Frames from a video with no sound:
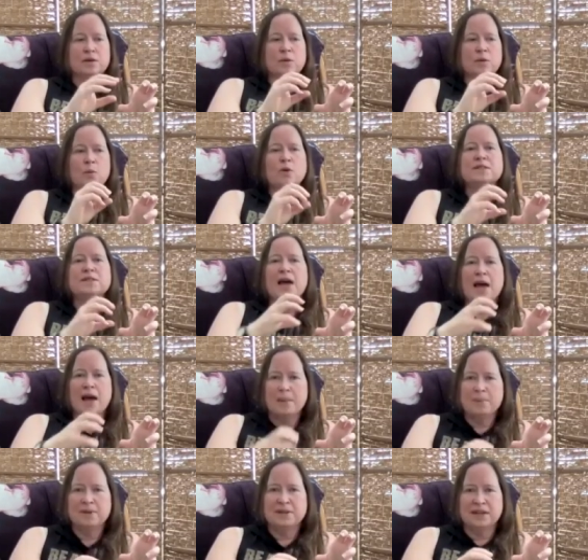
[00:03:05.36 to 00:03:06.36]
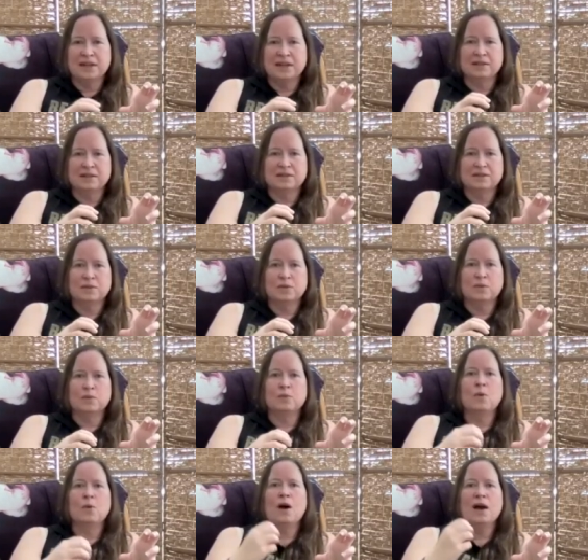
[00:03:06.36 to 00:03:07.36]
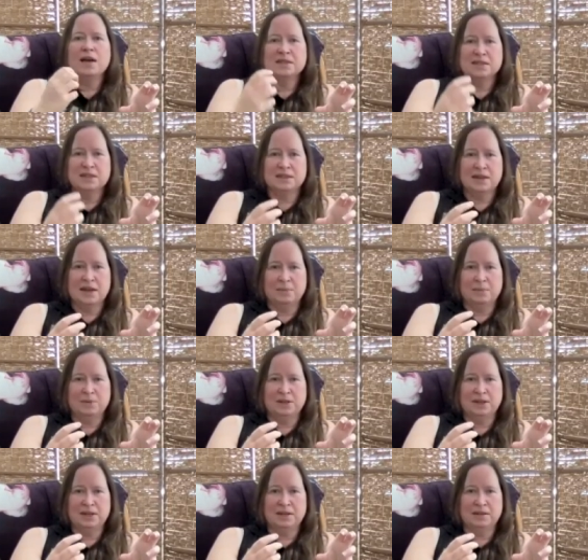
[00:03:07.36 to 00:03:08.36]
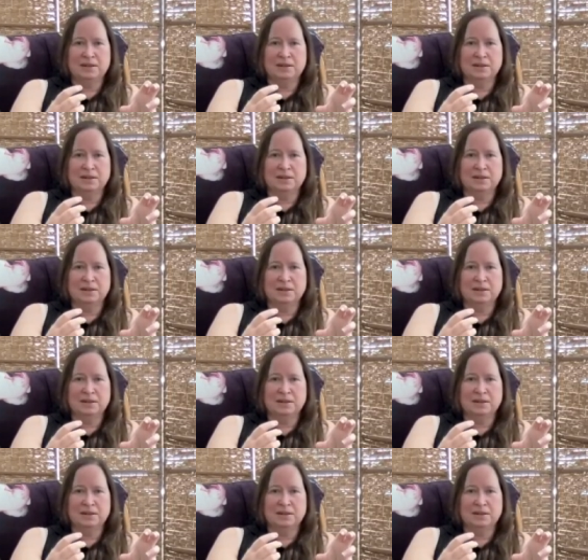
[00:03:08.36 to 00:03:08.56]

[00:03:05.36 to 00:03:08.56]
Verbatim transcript: what's happening? Why is this happening?